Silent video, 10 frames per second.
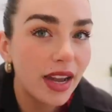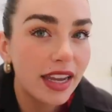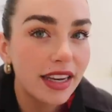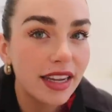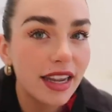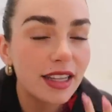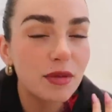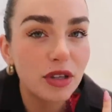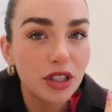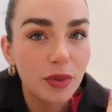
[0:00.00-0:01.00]
heat it,
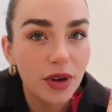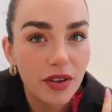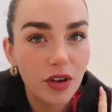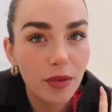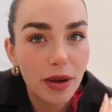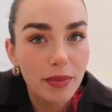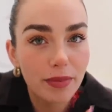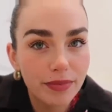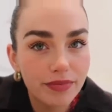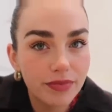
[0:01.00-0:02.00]
especially when I've got my
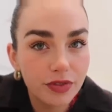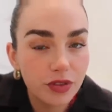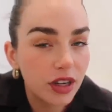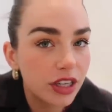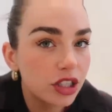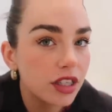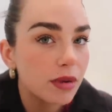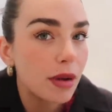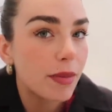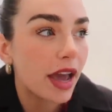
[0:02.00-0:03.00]
fringe, like
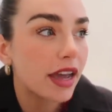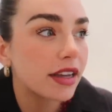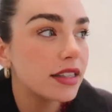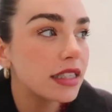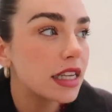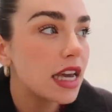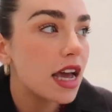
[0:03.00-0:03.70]
my bangs.